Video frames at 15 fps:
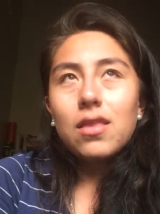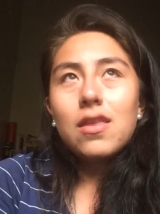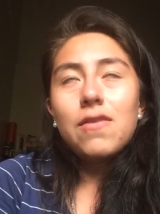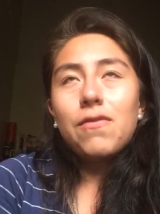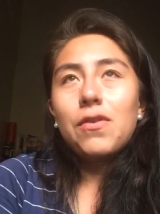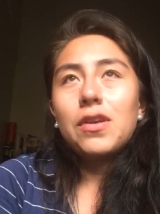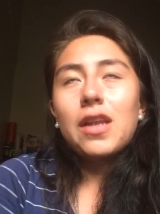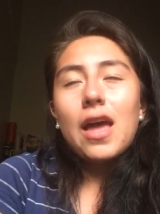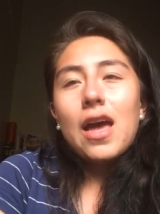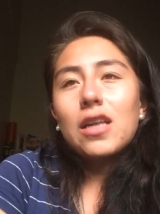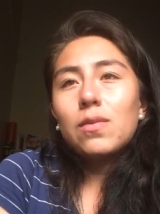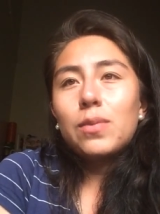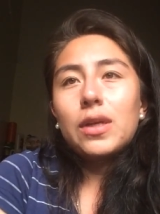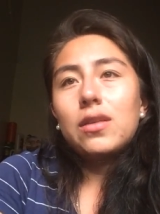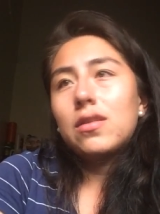different
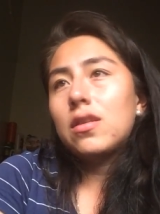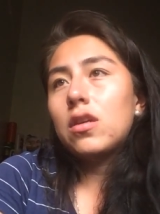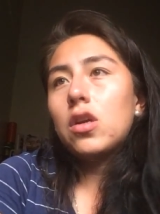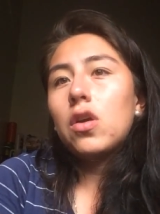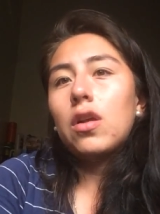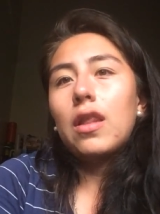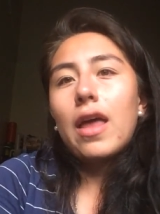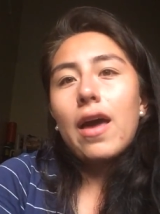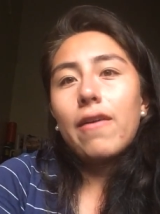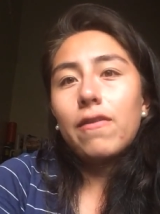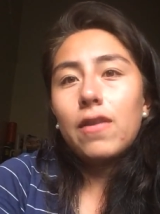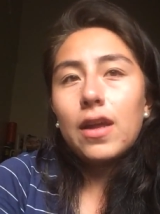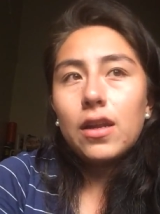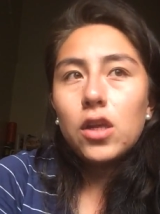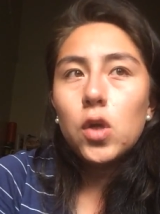aspects in your life
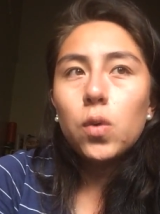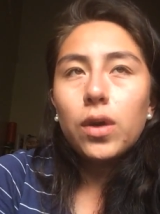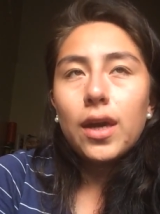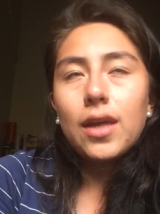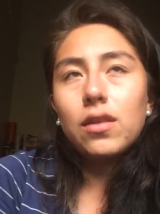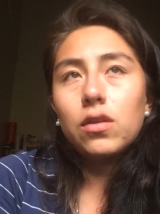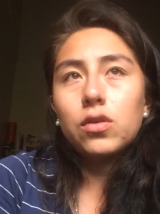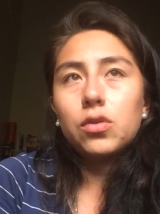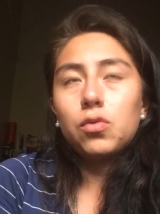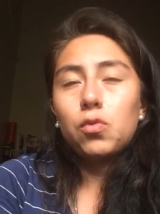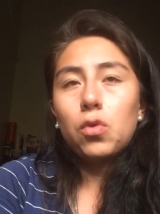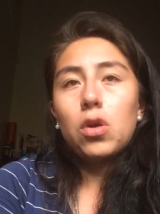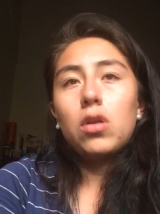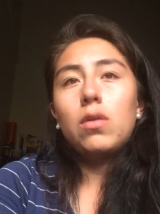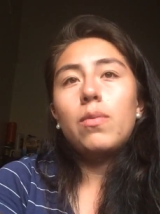that you can't
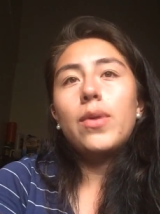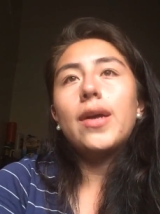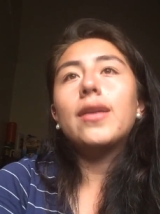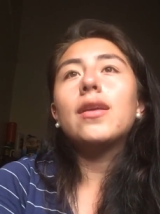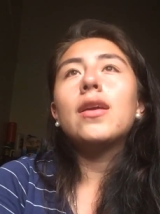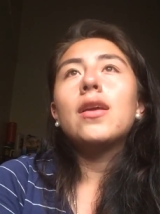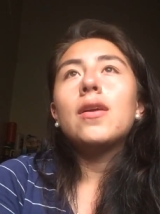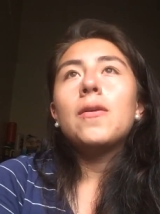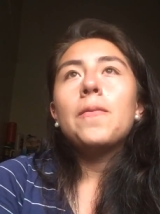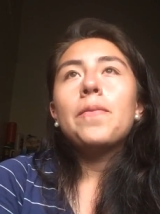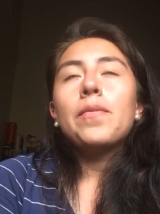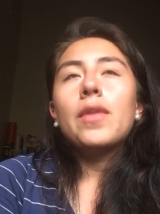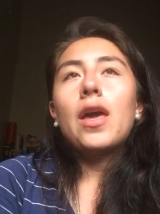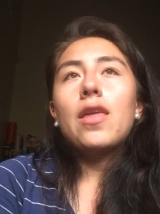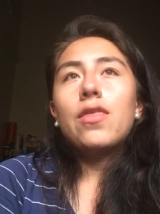control that
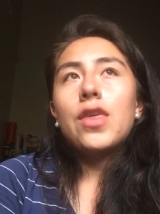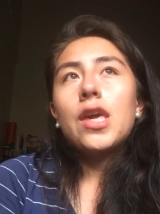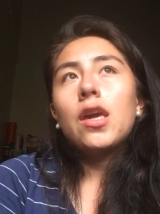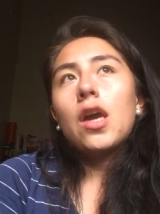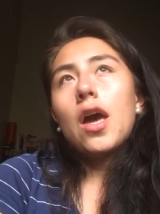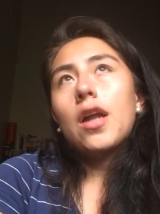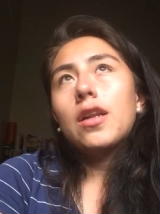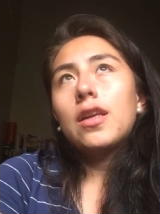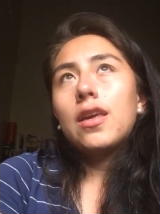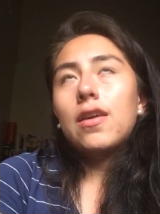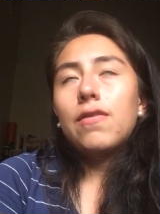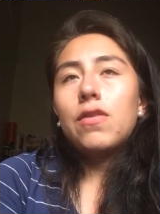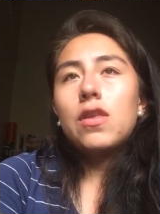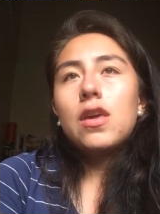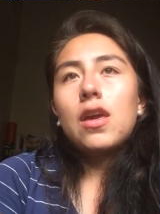I think God
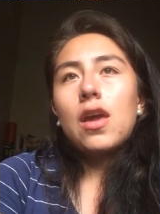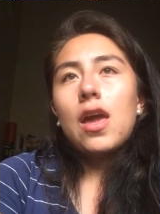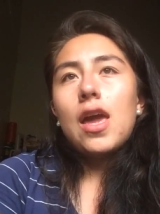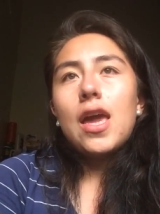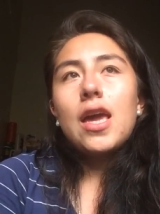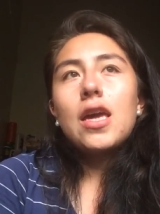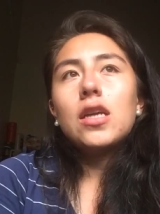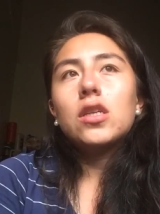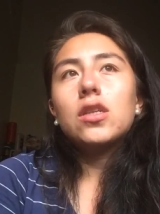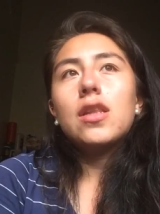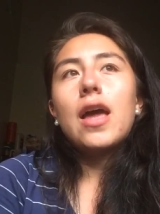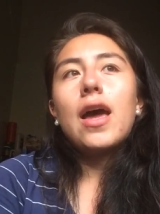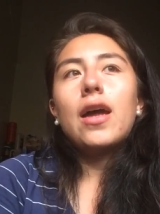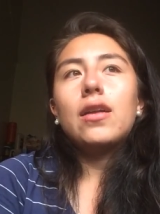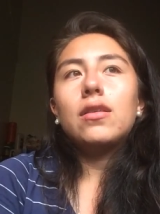give the age
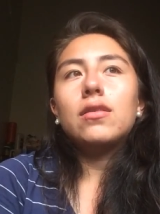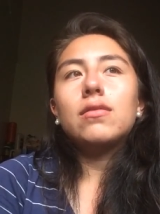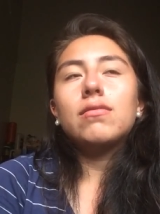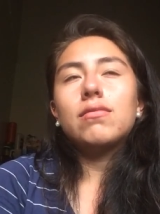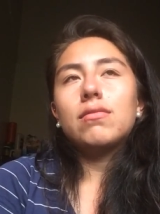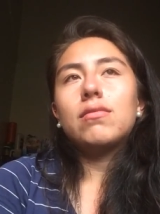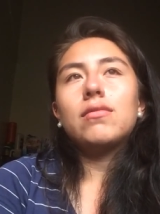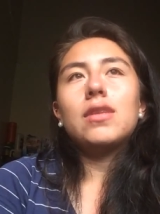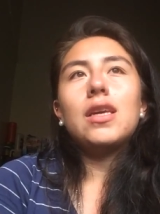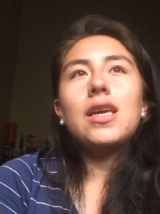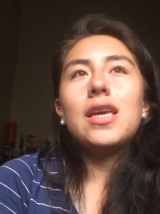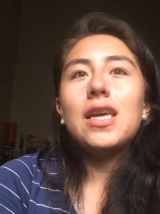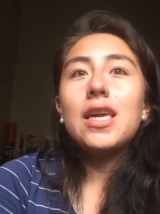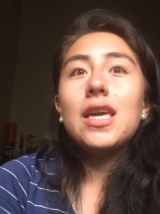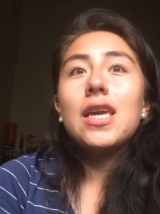that
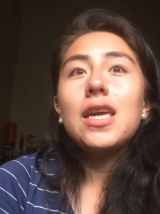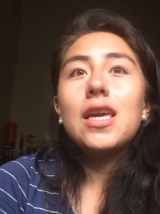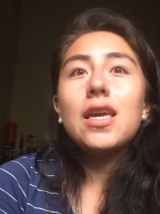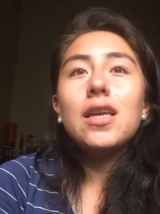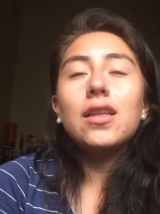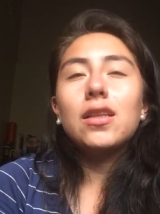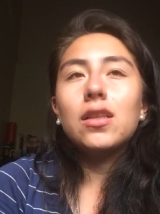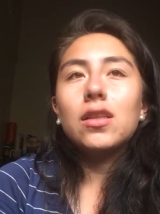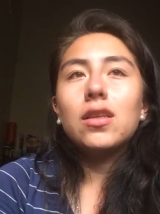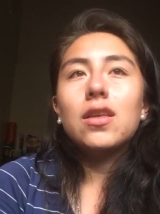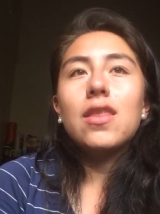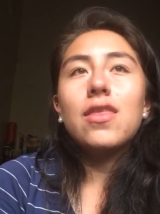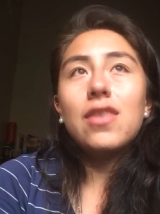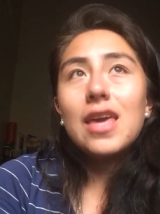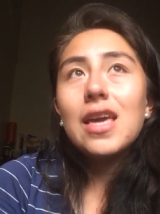he
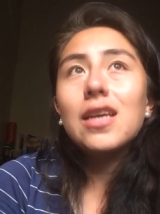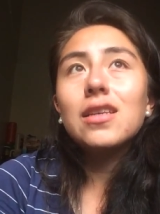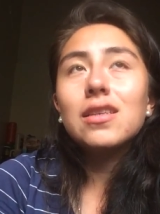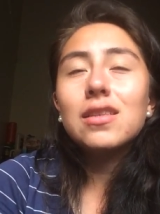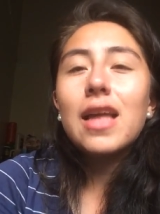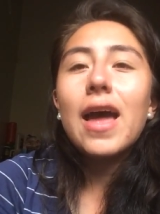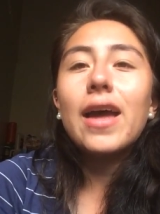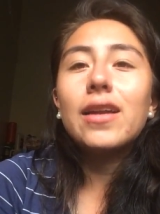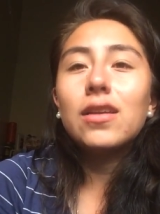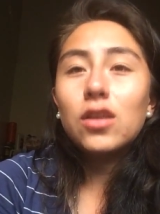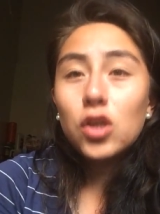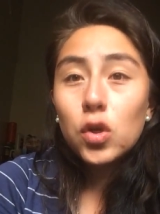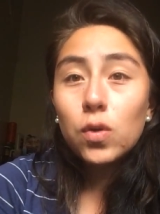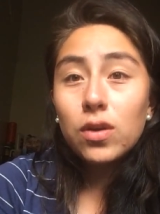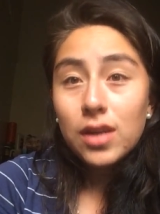things that
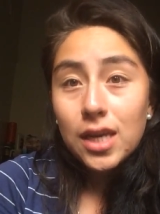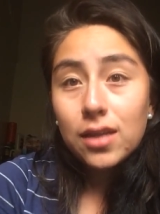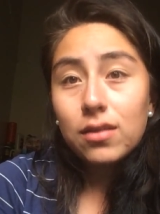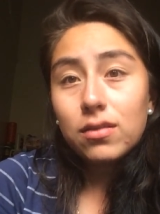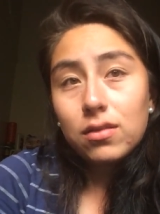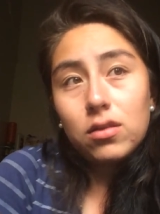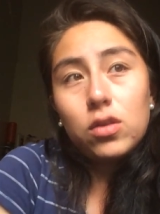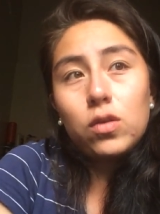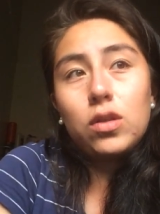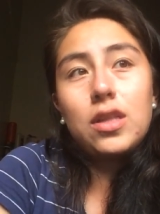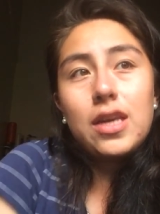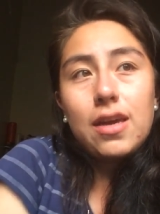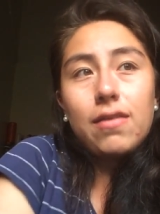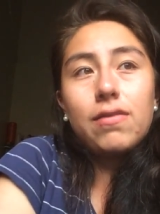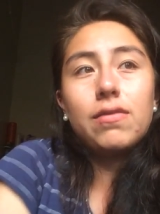you need to
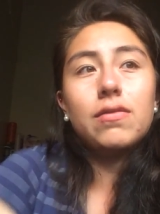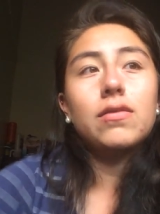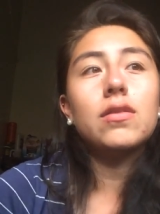live